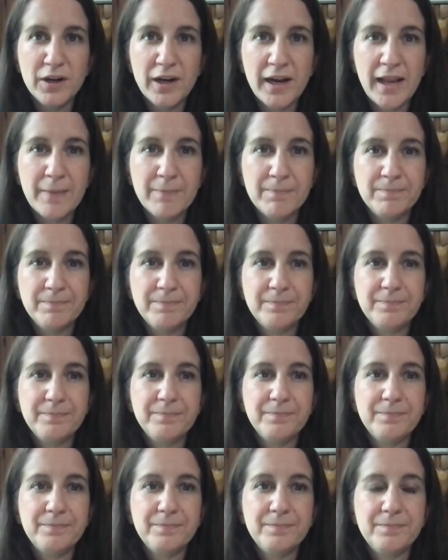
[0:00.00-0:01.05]
And the journey
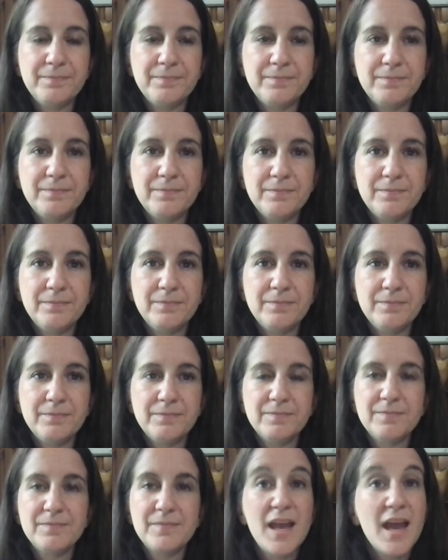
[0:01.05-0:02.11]
still wasn't
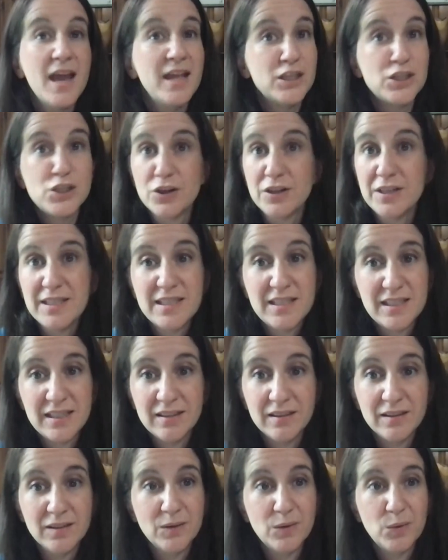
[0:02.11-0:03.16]
over.
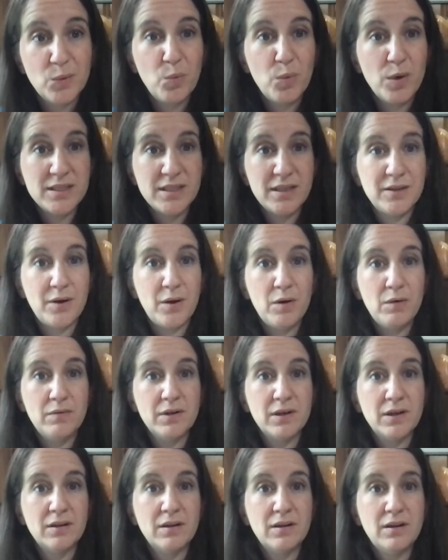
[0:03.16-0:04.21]
They had been
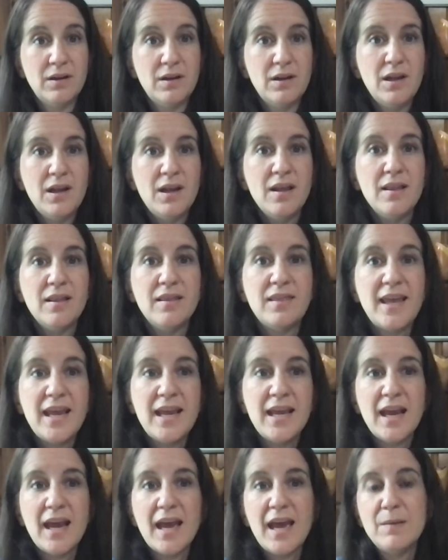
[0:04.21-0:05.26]

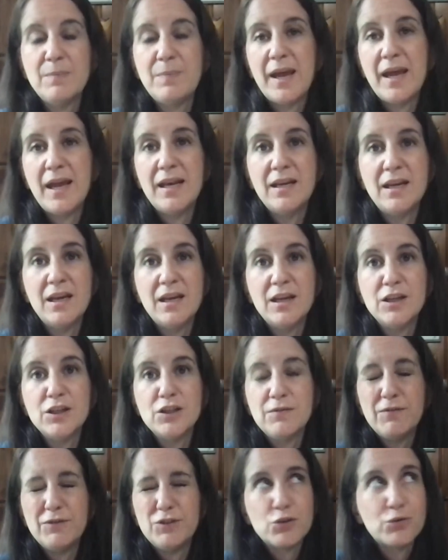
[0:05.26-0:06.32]
traveling all
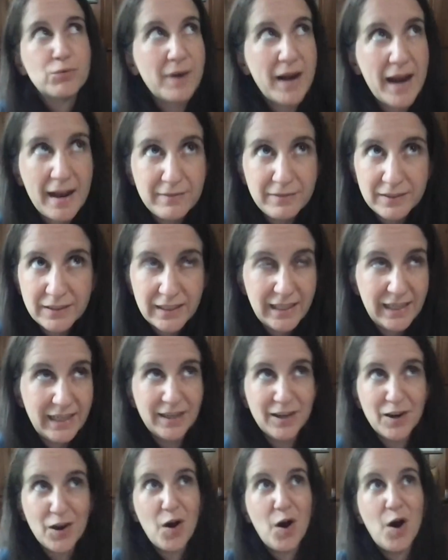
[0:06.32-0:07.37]
over what we
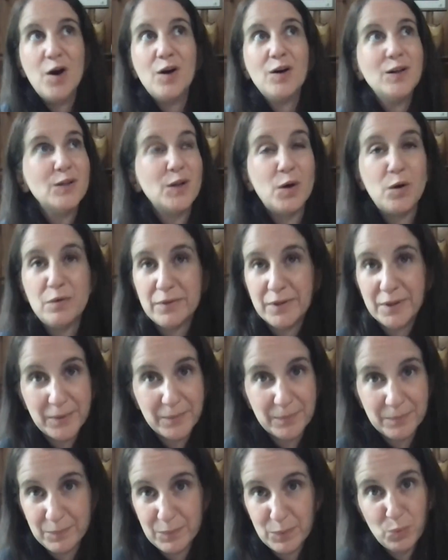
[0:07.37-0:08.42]
now call the Middle
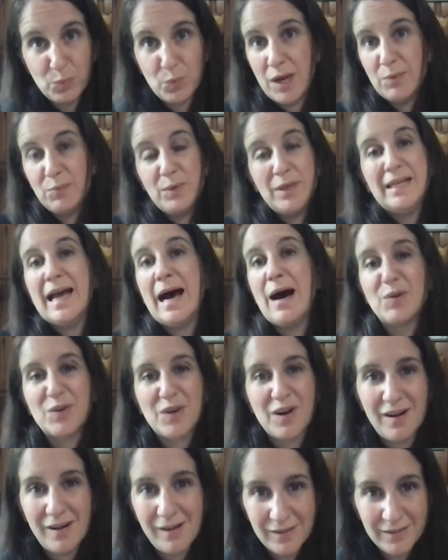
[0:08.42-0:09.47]
East. They had been
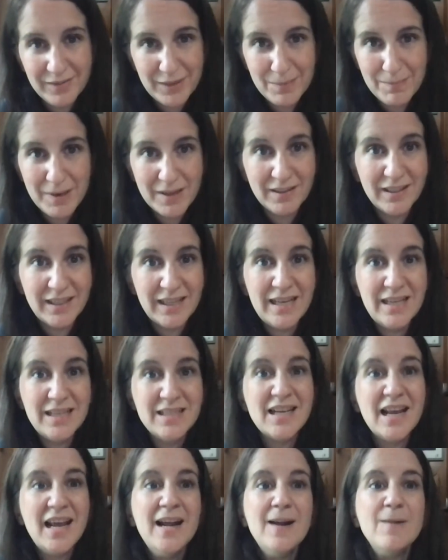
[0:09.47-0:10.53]
doing everything they
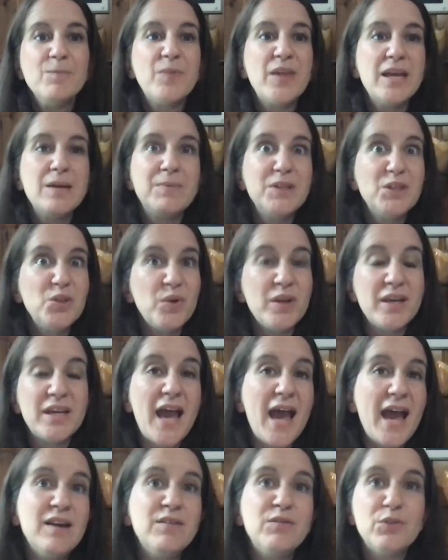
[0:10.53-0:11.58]
could to survive.
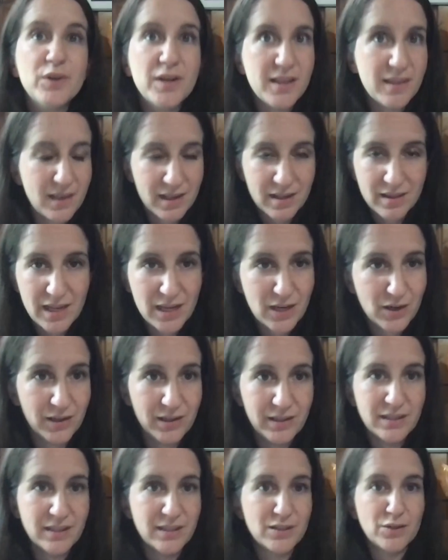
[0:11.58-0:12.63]
It
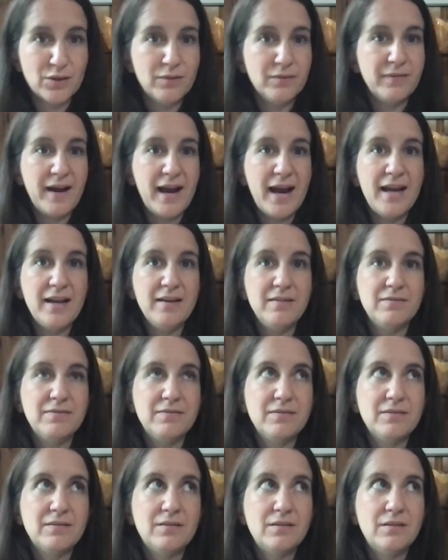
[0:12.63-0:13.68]
had been
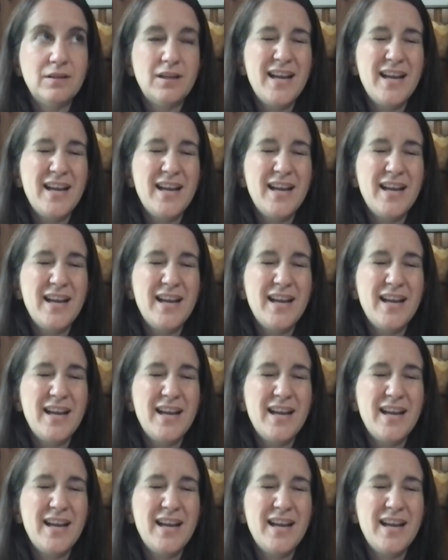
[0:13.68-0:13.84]
dangerous.